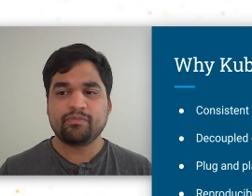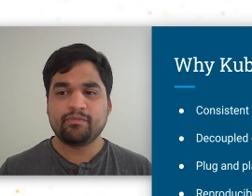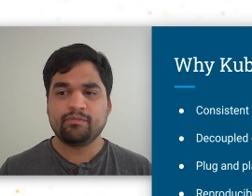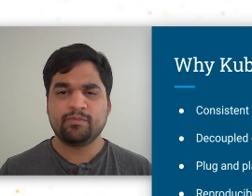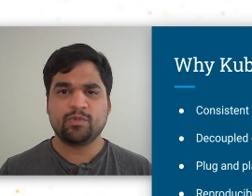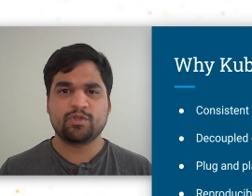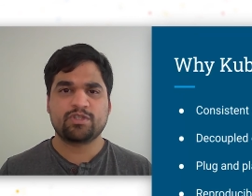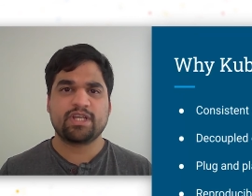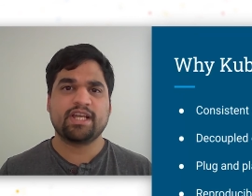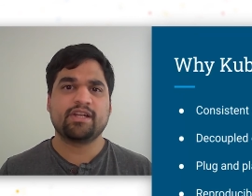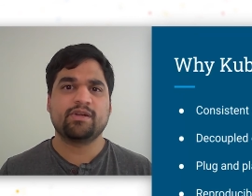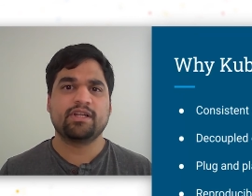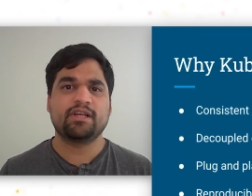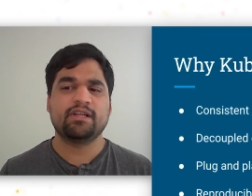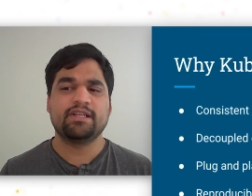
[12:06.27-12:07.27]
Most
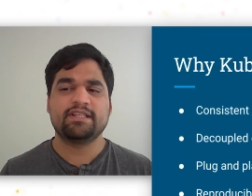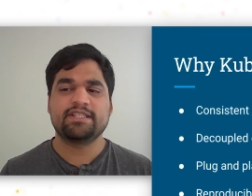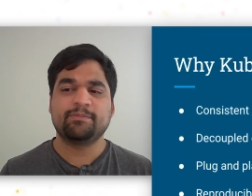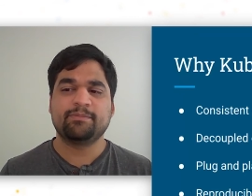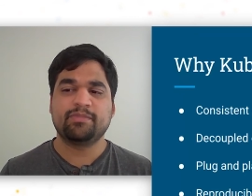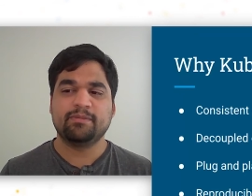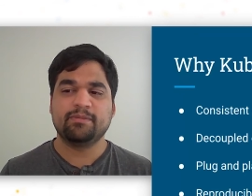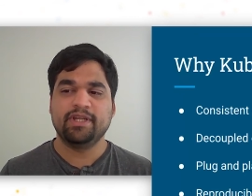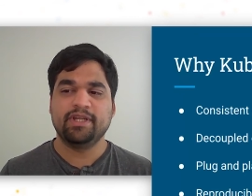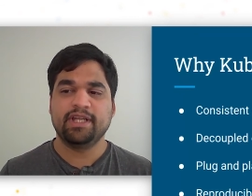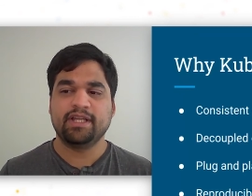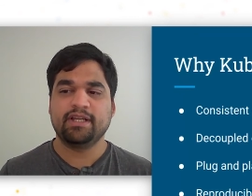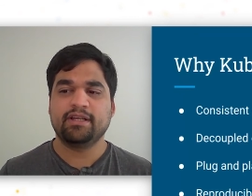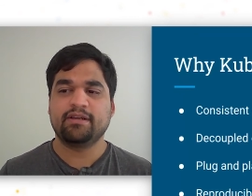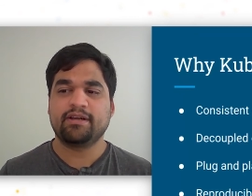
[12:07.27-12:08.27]
canonical example
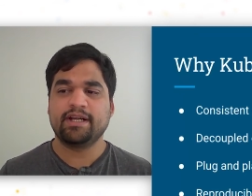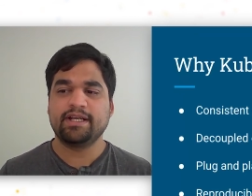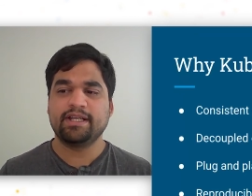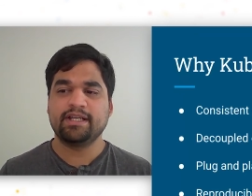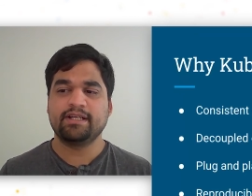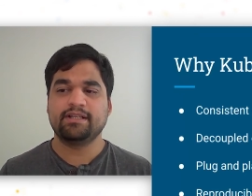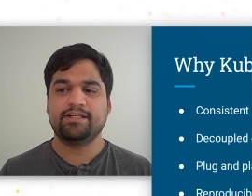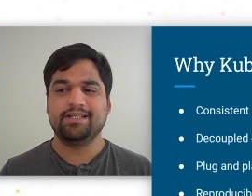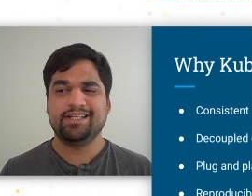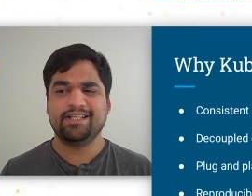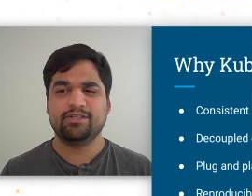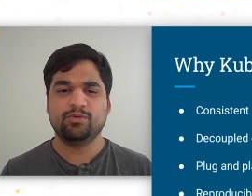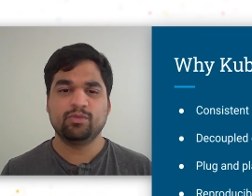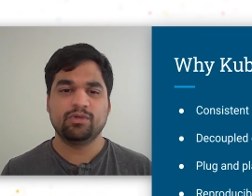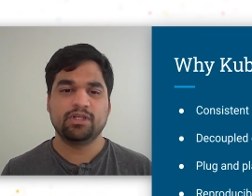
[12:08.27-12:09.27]
being renting a clean
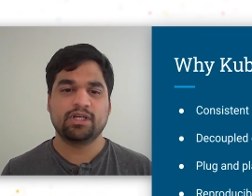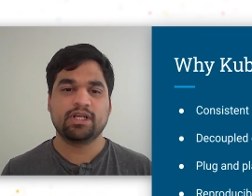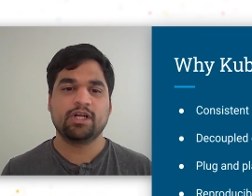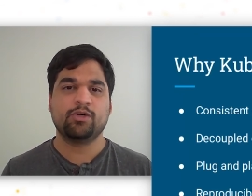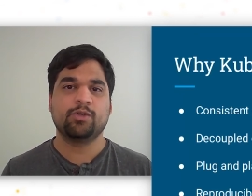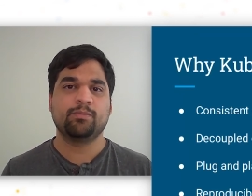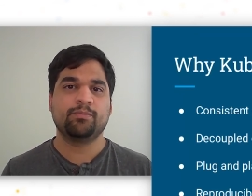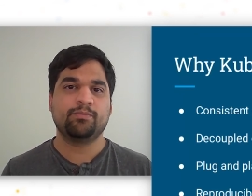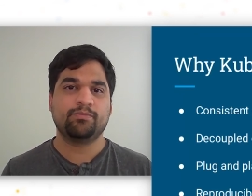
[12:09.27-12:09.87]
Google Cloud